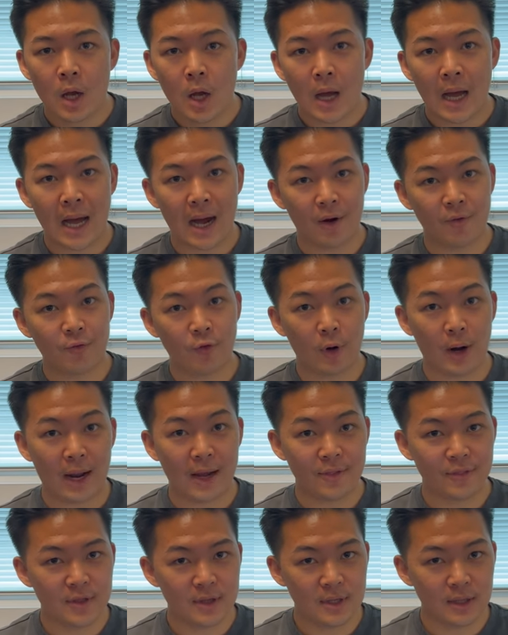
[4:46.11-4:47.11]
However, I
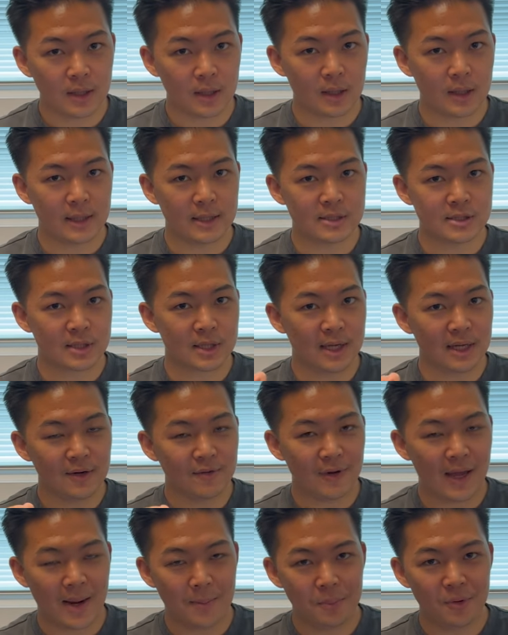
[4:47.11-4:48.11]
think it's kind of
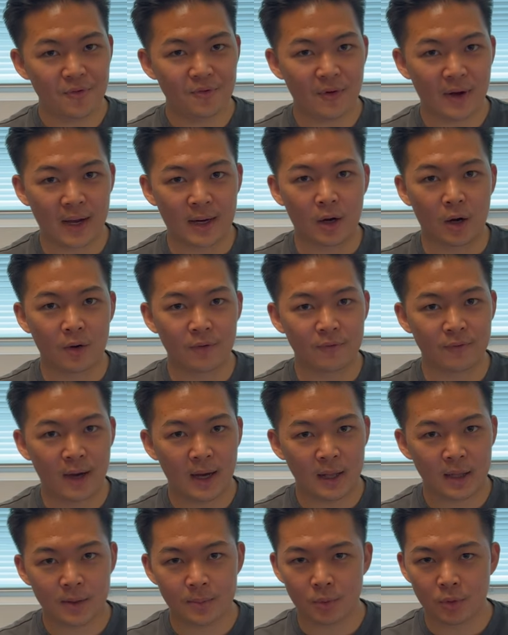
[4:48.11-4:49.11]
amplified on
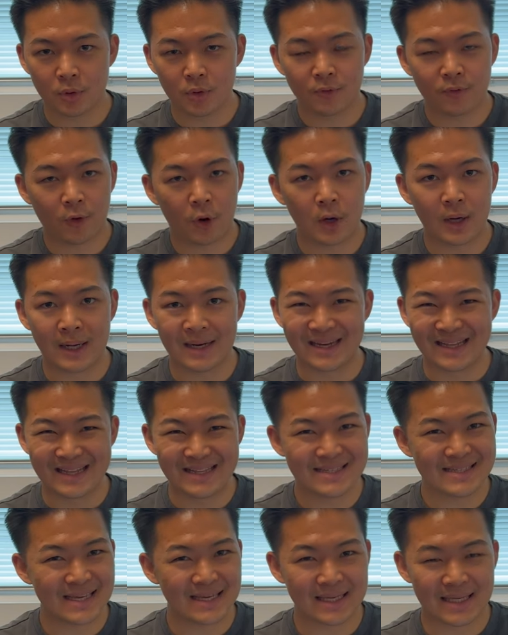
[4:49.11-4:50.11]
Valley Boulevard and in
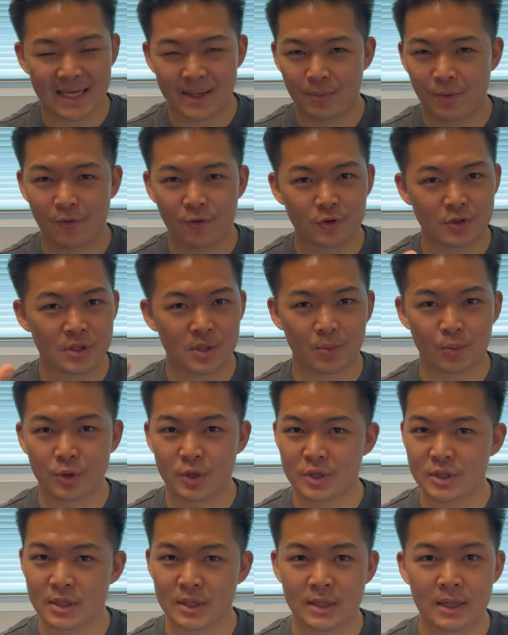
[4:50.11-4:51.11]
San Gabriel for some
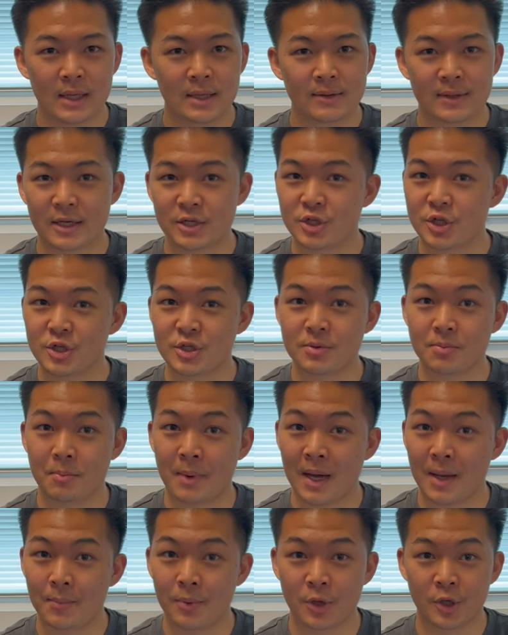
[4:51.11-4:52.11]
reason. That's just
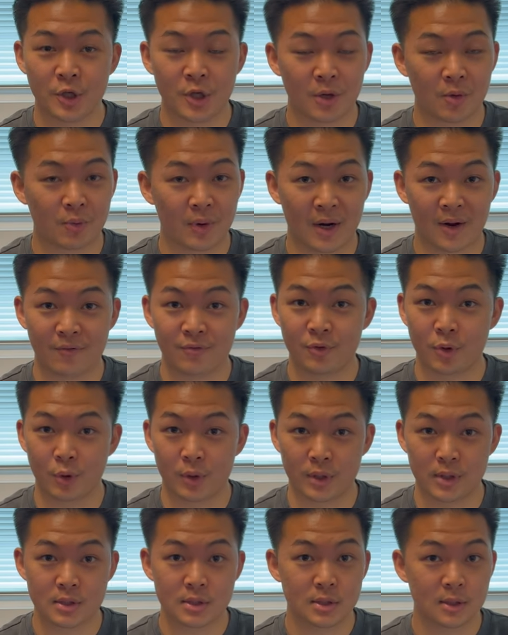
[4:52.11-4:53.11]
my opinion and what I've
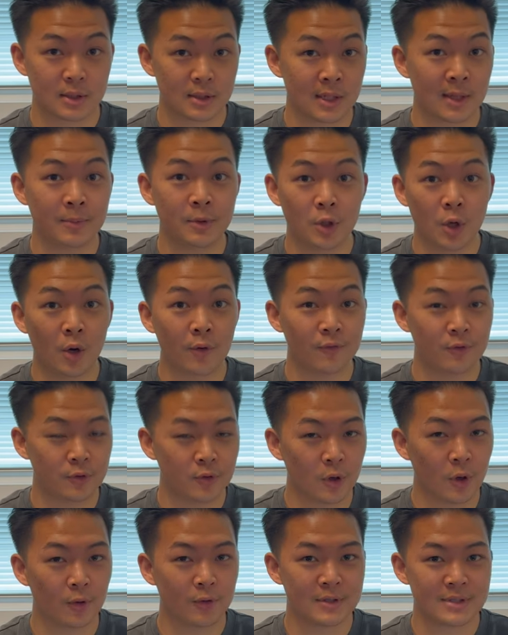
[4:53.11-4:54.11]
noticed. Let me know if you
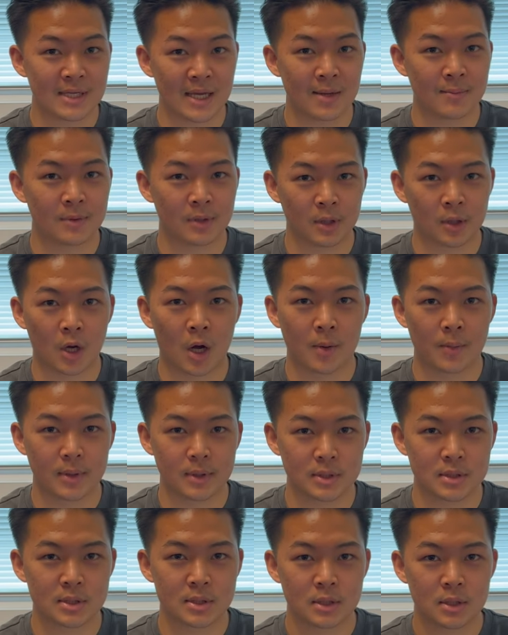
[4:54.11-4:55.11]
know the same in the
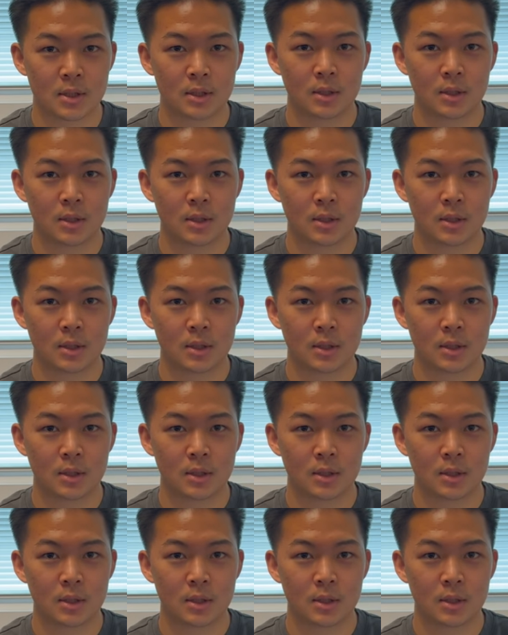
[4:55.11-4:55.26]
comments.